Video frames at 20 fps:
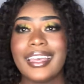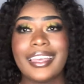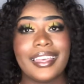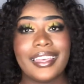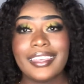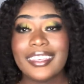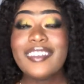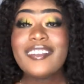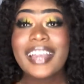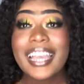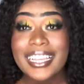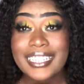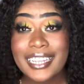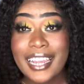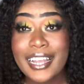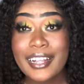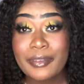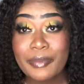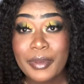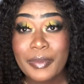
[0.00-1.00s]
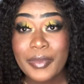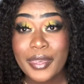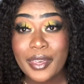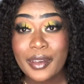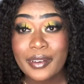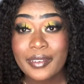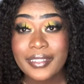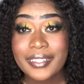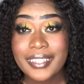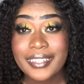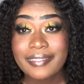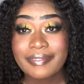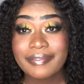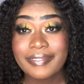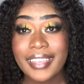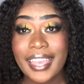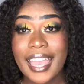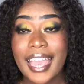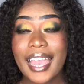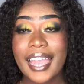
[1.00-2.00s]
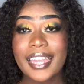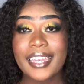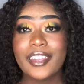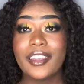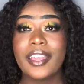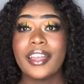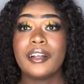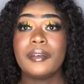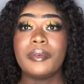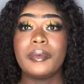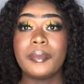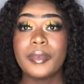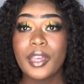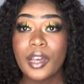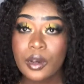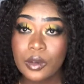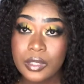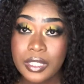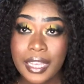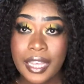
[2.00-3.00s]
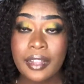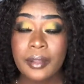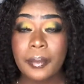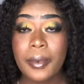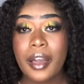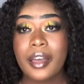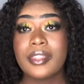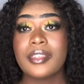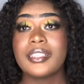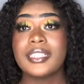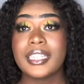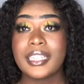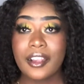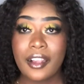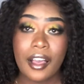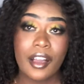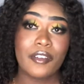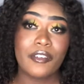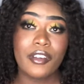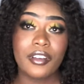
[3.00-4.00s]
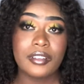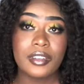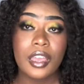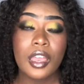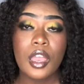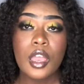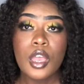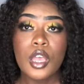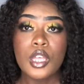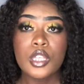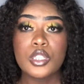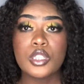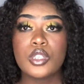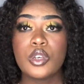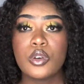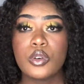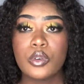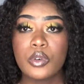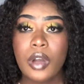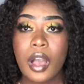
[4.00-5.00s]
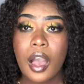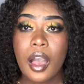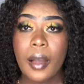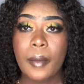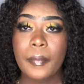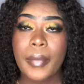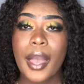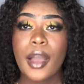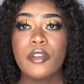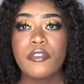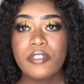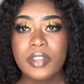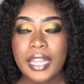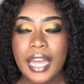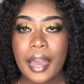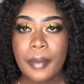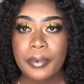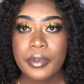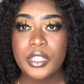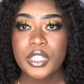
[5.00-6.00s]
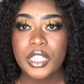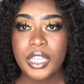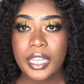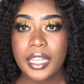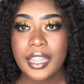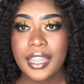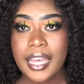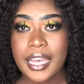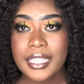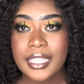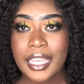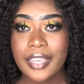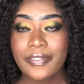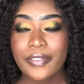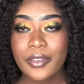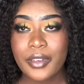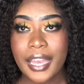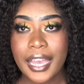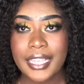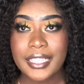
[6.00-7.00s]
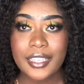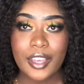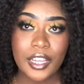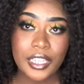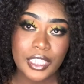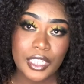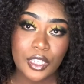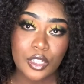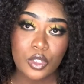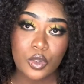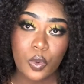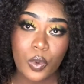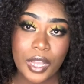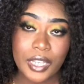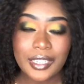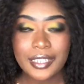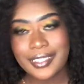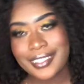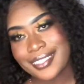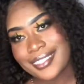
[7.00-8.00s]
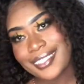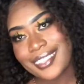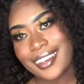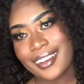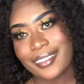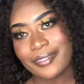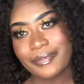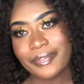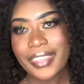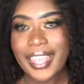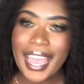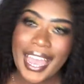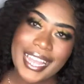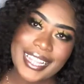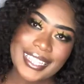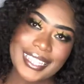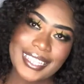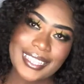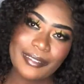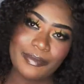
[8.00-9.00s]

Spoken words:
you guys are helping me out. And you're helping me out to help others in the long run. So I'd really appreciate that if you guys continue to watch the ads.